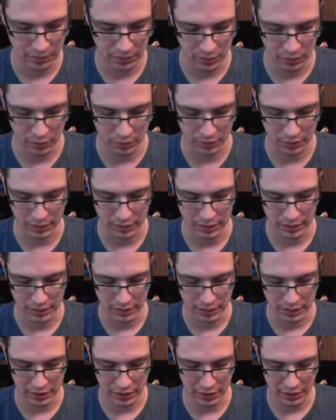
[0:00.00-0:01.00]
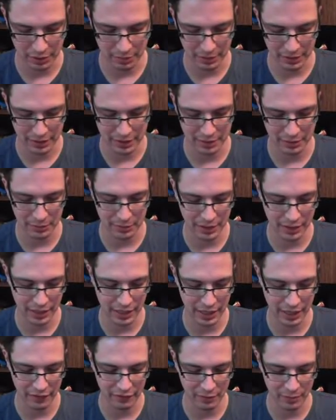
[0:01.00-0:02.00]
Cool. So I'll pick someone
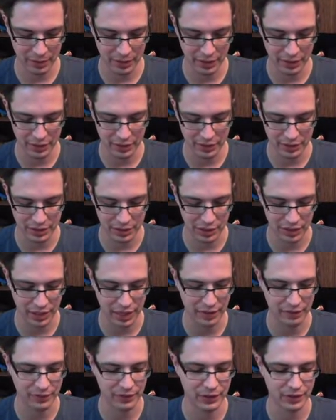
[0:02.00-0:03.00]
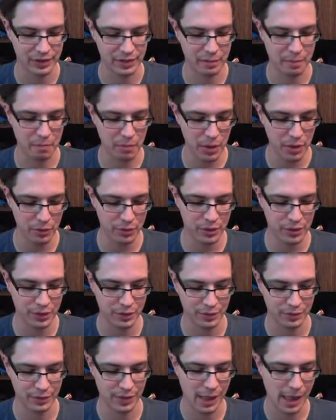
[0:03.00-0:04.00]
that everybody knows to look at first.
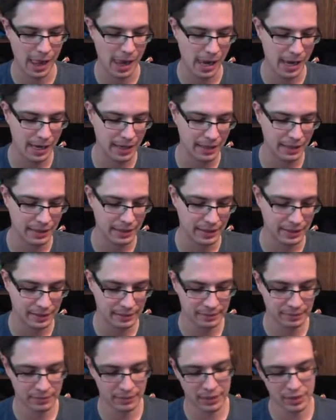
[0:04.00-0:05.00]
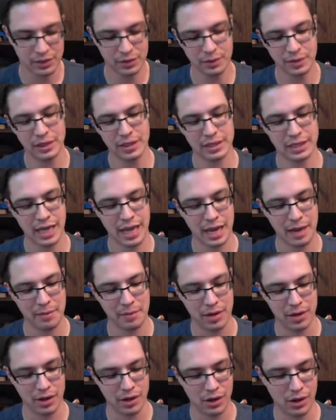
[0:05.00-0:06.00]
Mewtwo! So in this
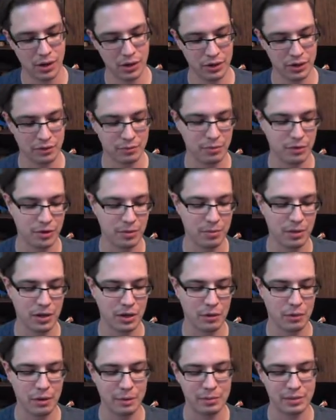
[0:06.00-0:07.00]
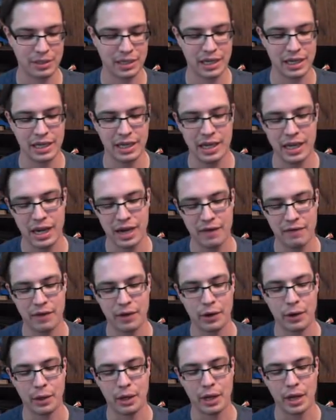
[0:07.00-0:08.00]
game, all your Pokemon are represented in a
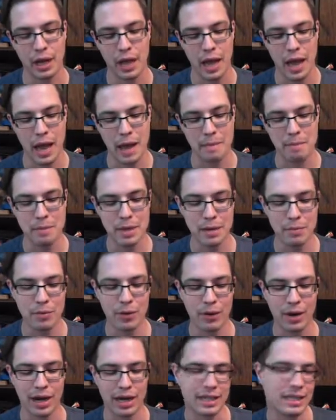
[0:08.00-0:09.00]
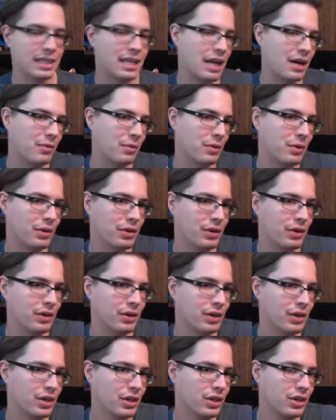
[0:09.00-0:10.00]
very amiibo kind of style. Well, they're
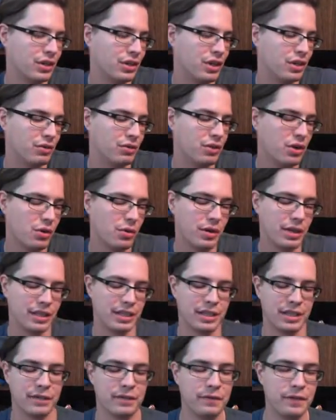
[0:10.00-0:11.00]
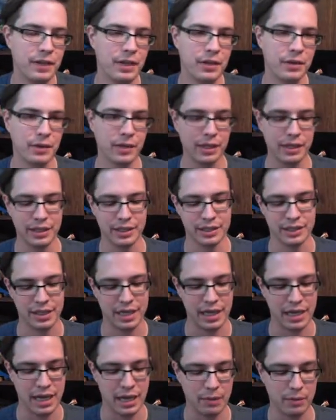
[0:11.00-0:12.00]
tokens, they're figurines,
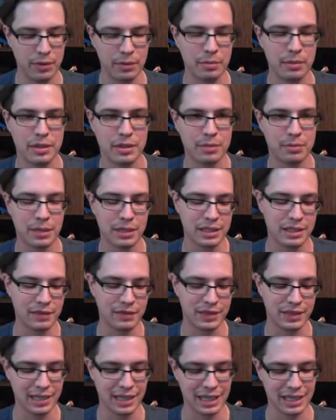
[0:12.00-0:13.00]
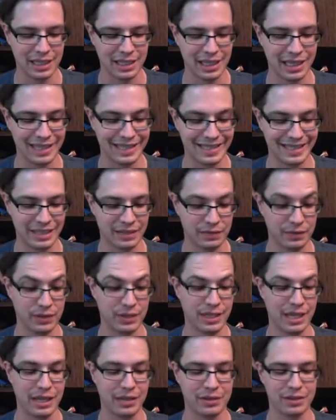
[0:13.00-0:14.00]
and I wouldn't be surprised if these actually exist for
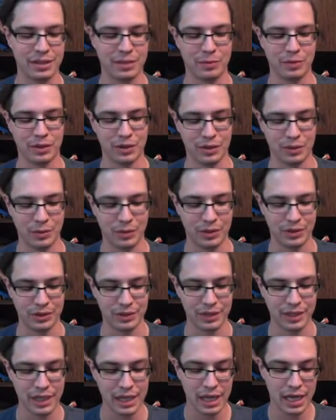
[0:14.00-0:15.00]
sale somewhere in the world.